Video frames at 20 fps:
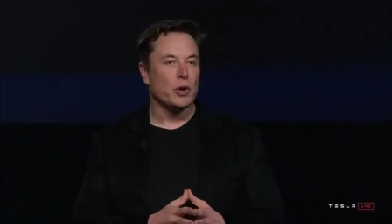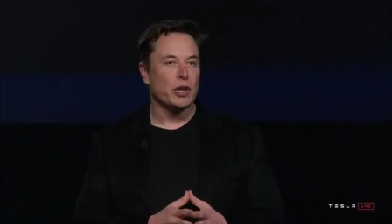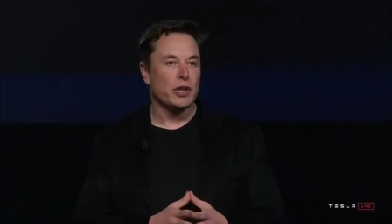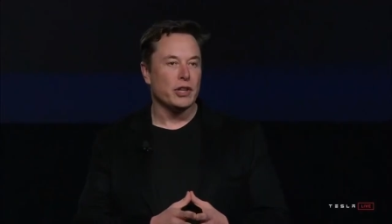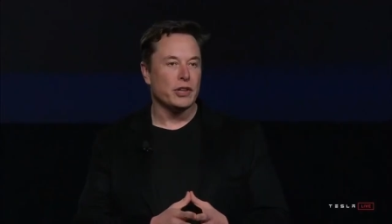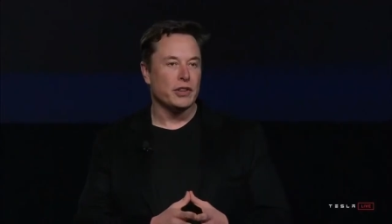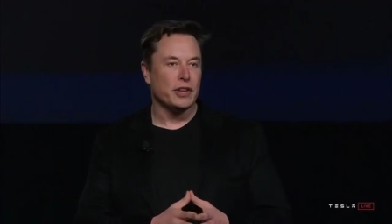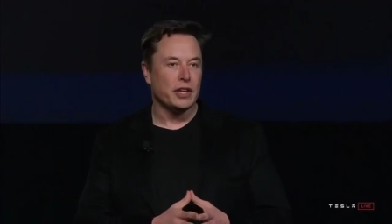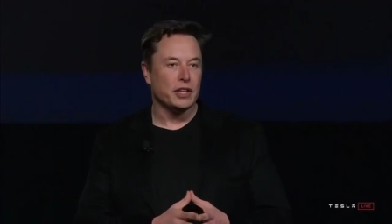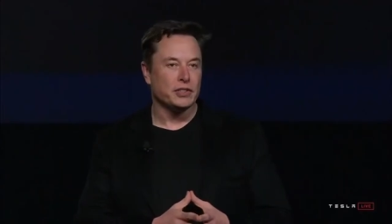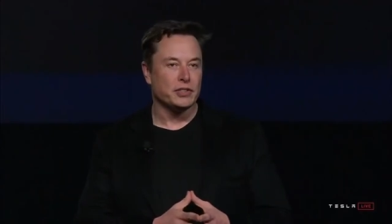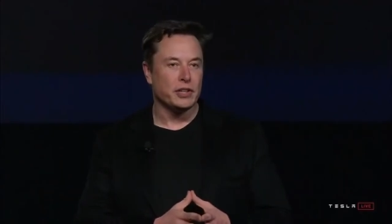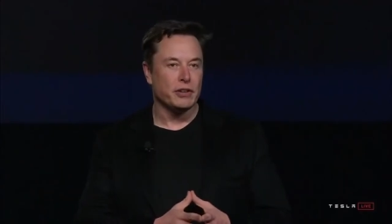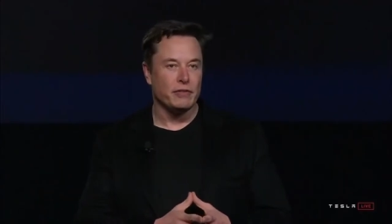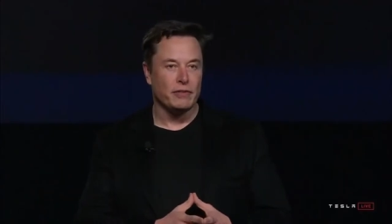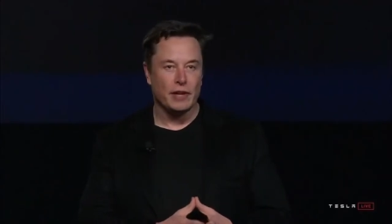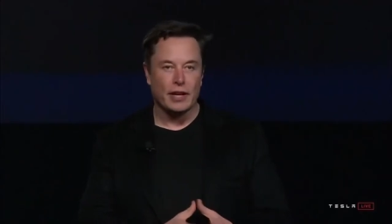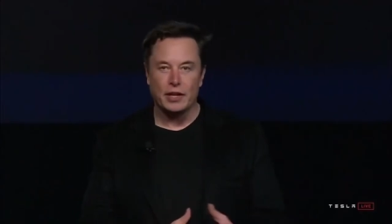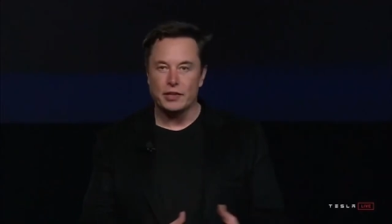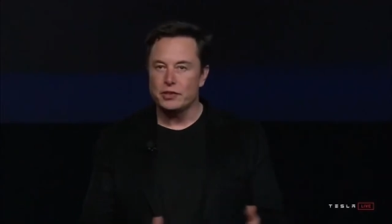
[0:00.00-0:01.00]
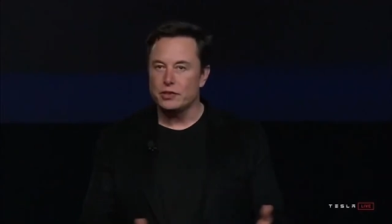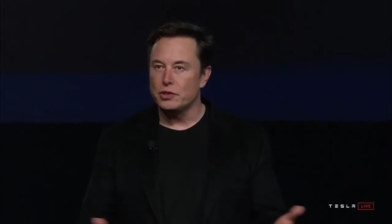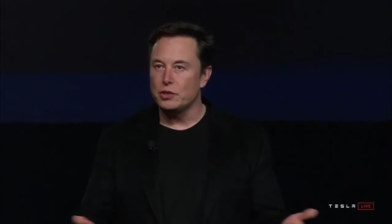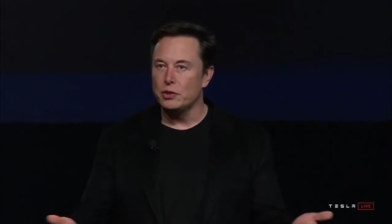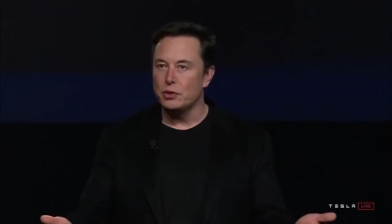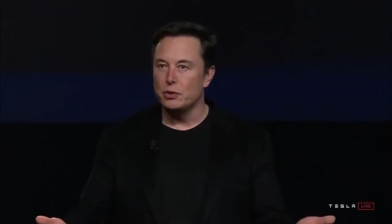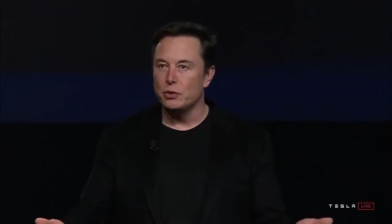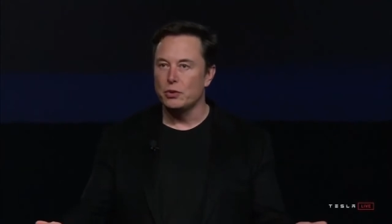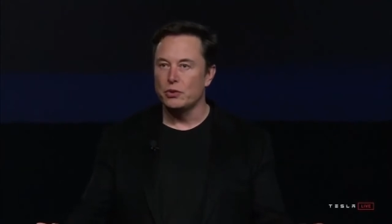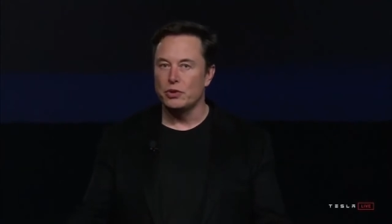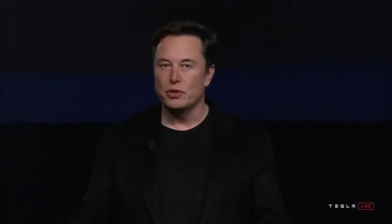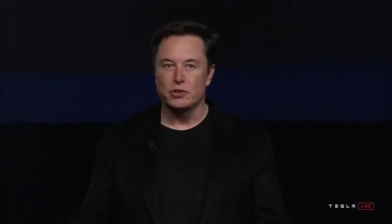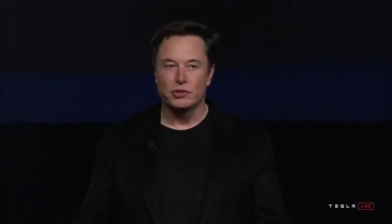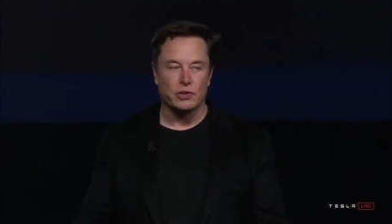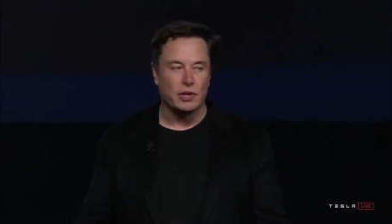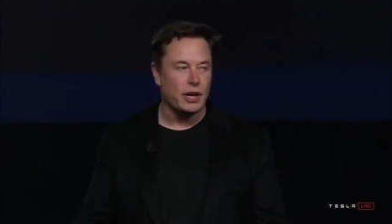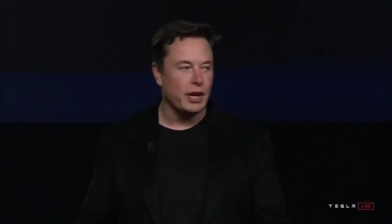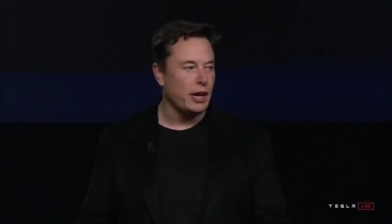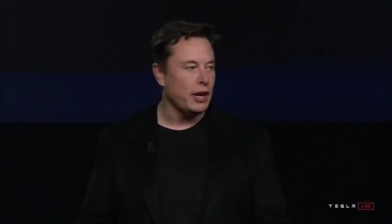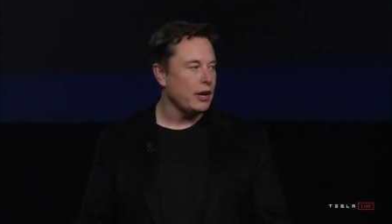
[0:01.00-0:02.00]
what are the things that have led to this
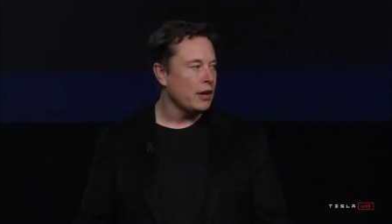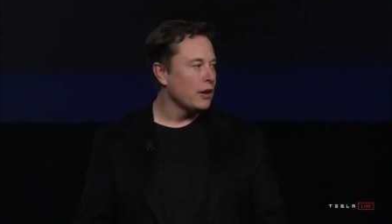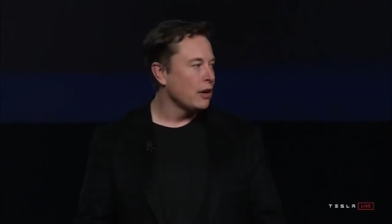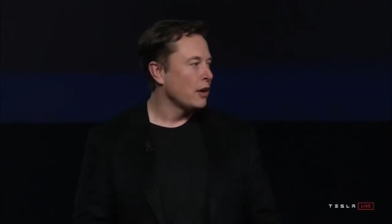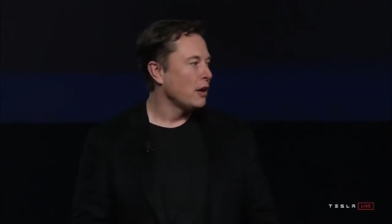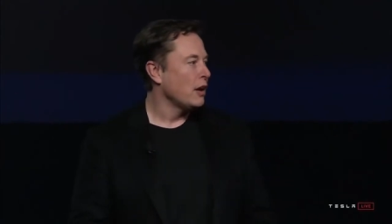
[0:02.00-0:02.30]
day?